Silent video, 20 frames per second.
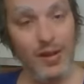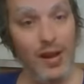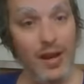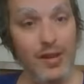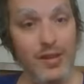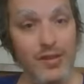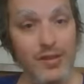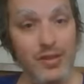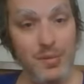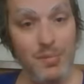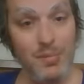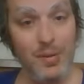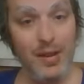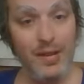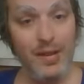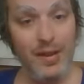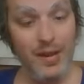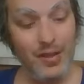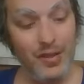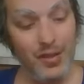used to play
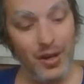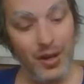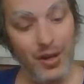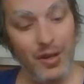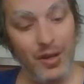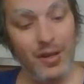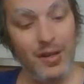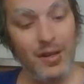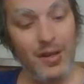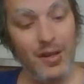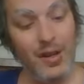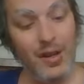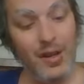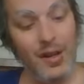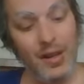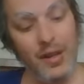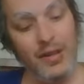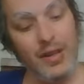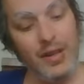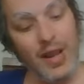the guitar.
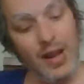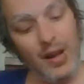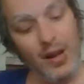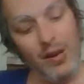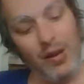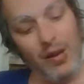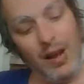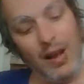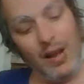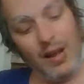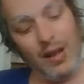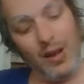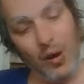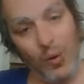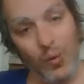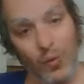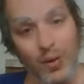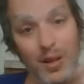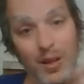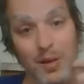Now I
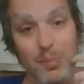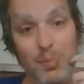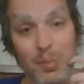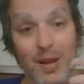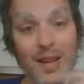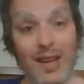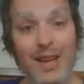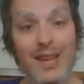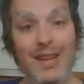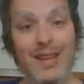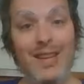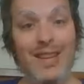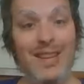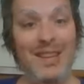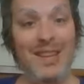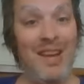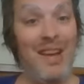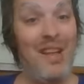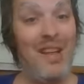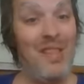only play
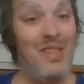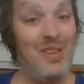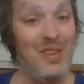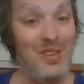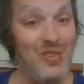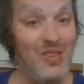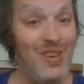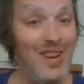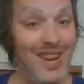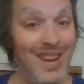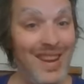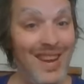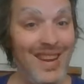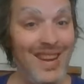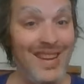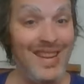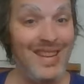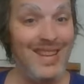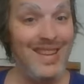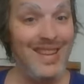the
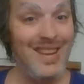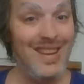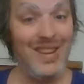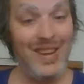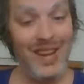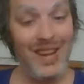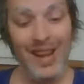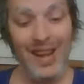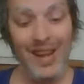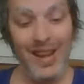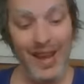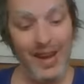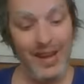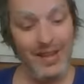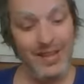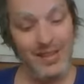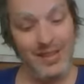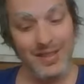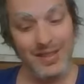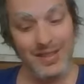ukulele. Okay, and
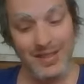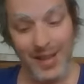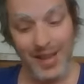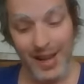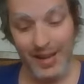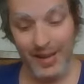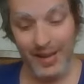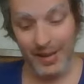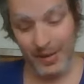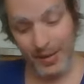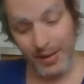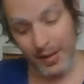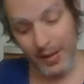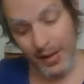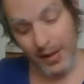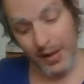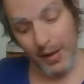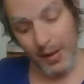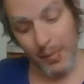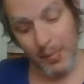it's exciting
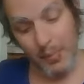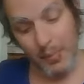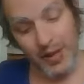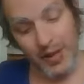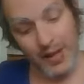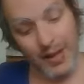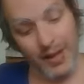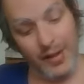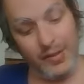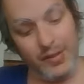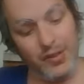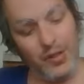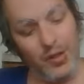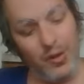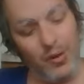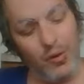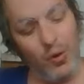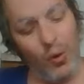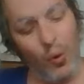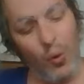because
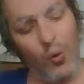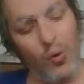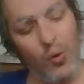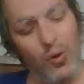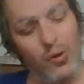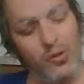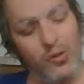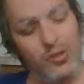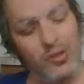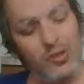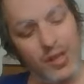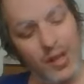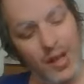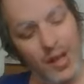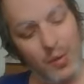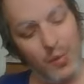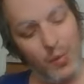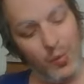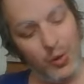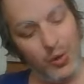chords
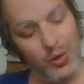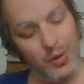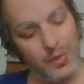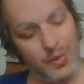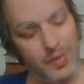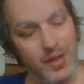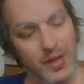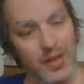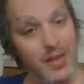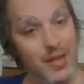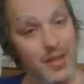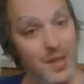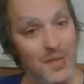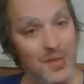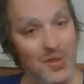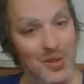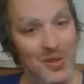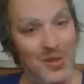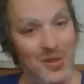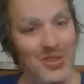that were really
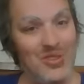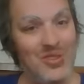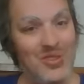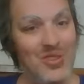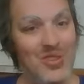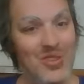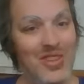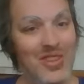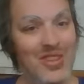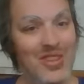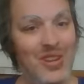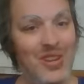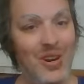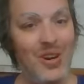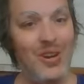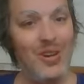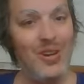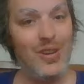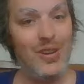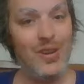difficult on the
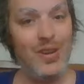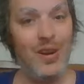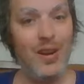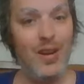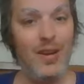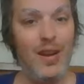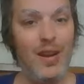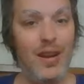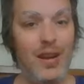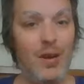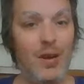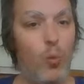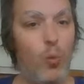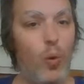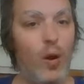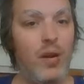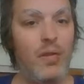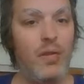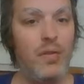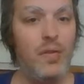guitar are like
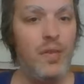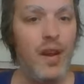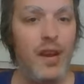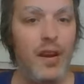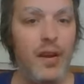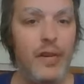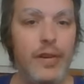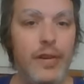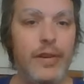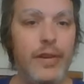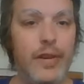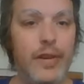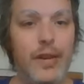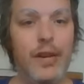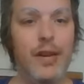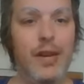one finger,